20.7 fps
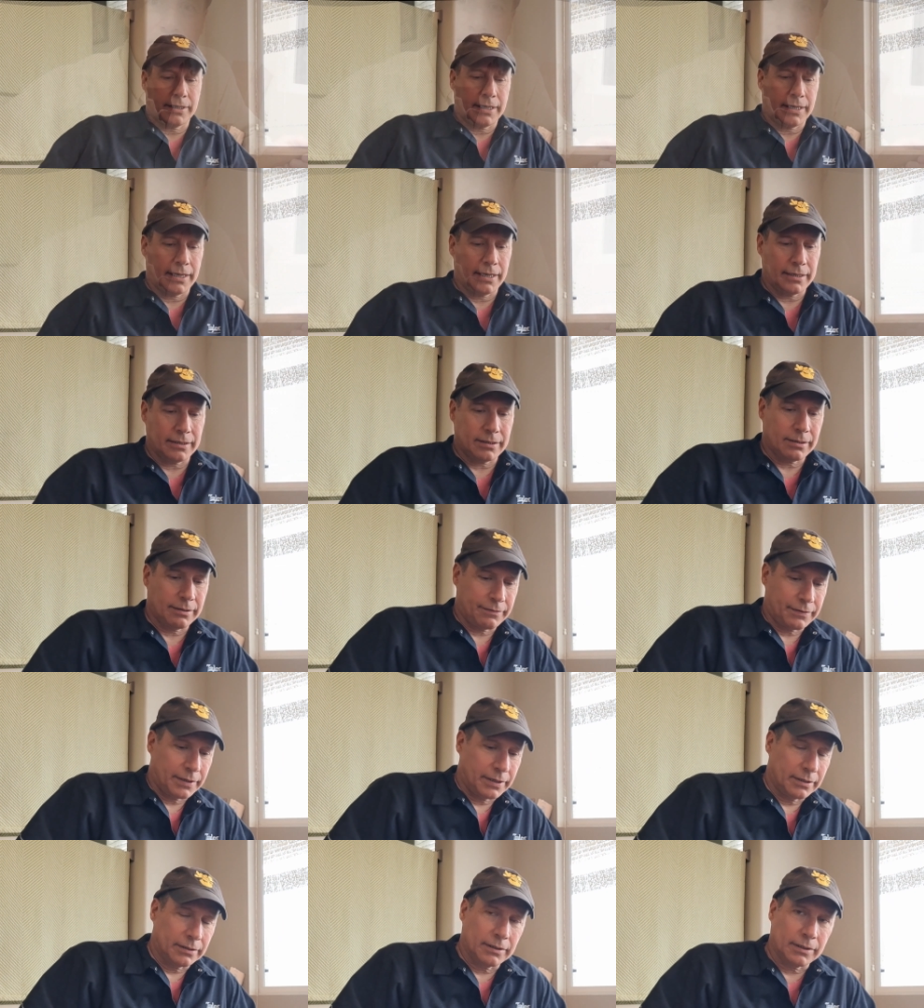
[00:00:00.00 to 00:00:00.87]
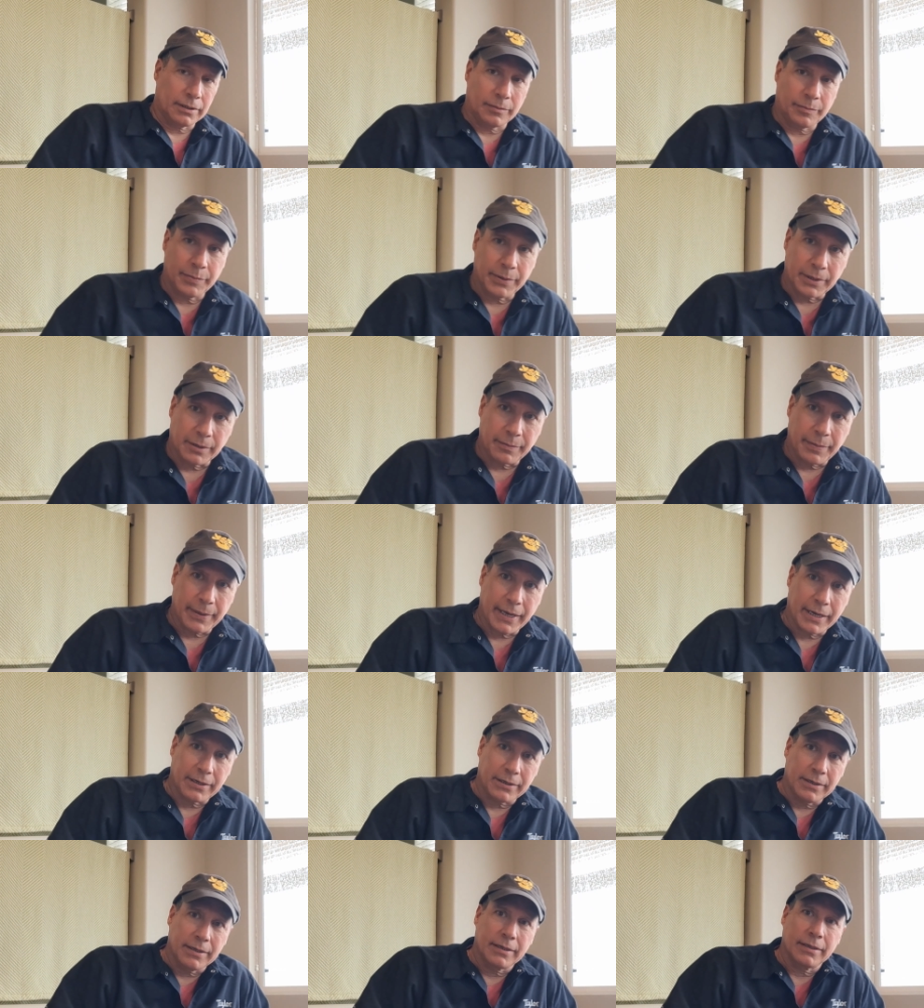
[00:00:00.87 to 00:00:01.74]
today, so if you hear a little pitter
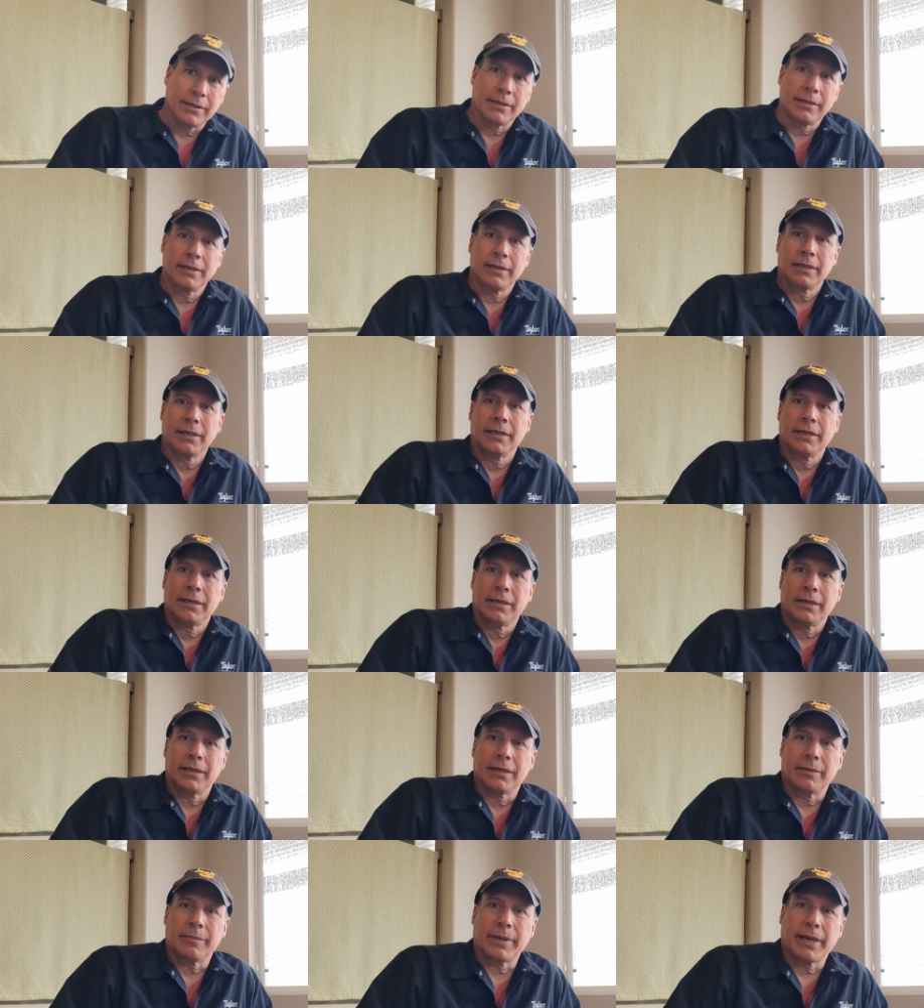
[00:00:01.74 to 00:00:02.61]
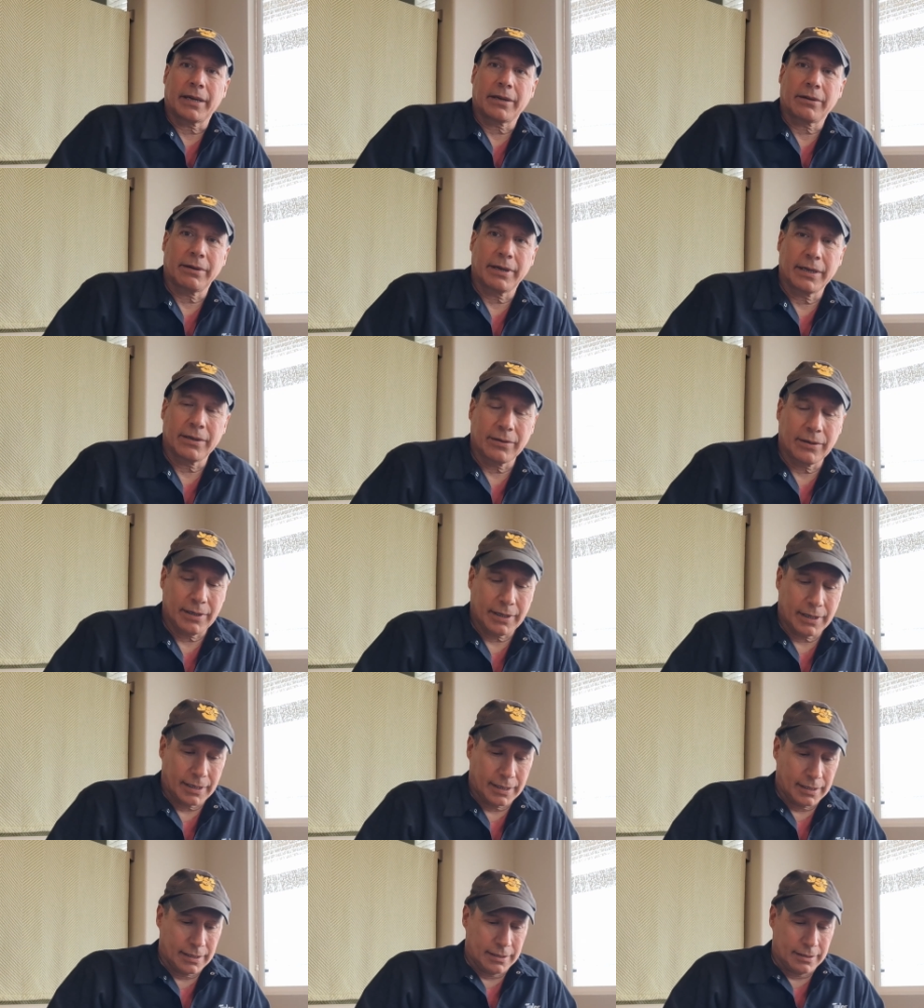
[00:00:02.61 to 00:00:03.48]
patter in the background,
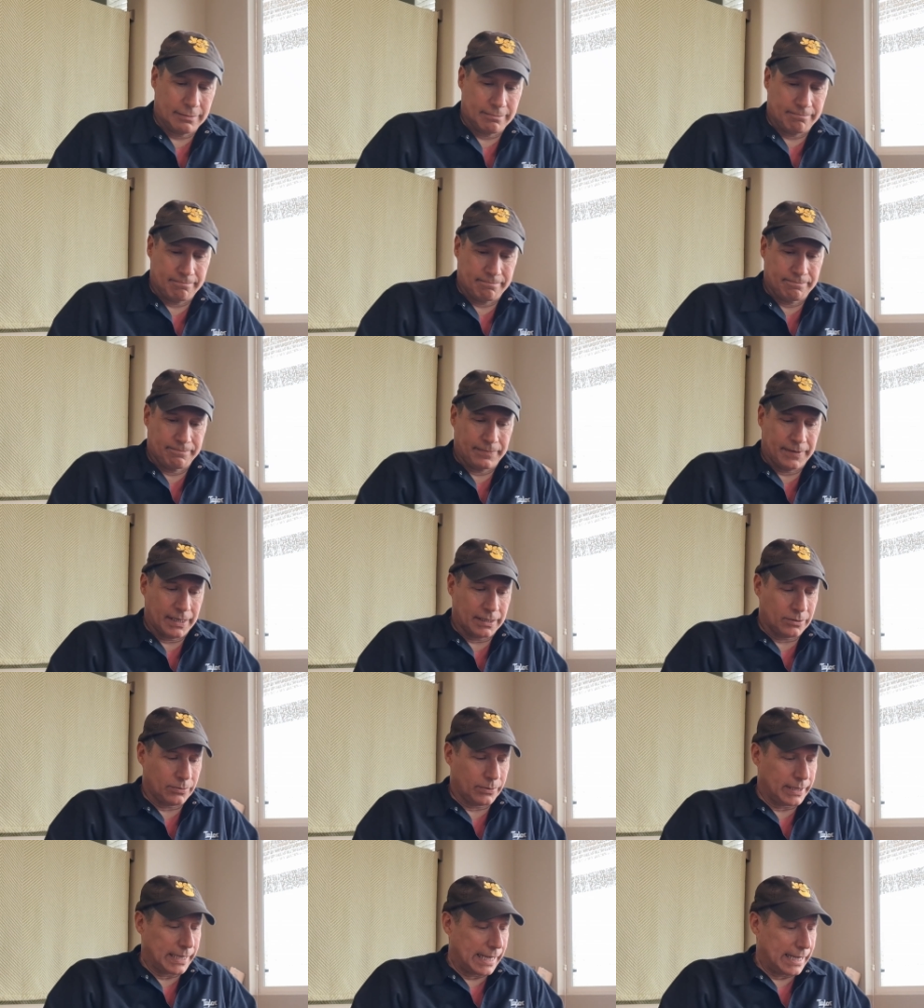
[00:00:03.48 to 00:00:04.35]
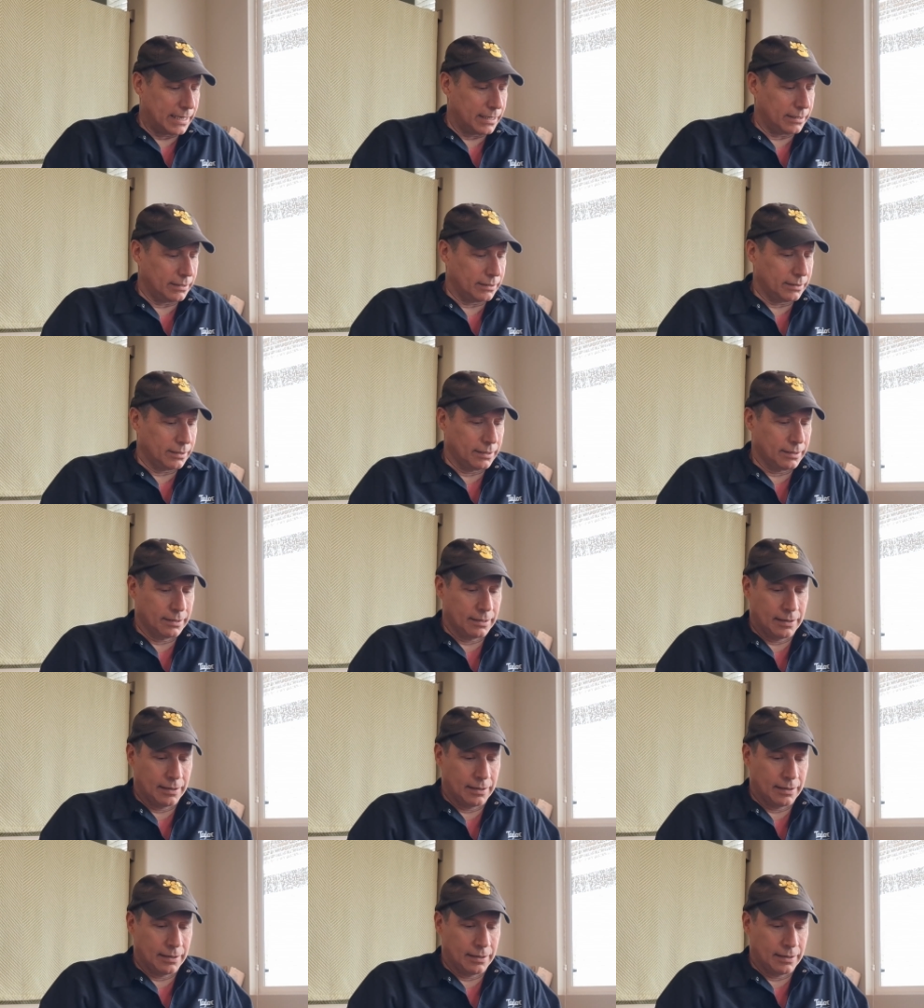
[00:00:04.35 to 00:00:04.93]
that's what that is.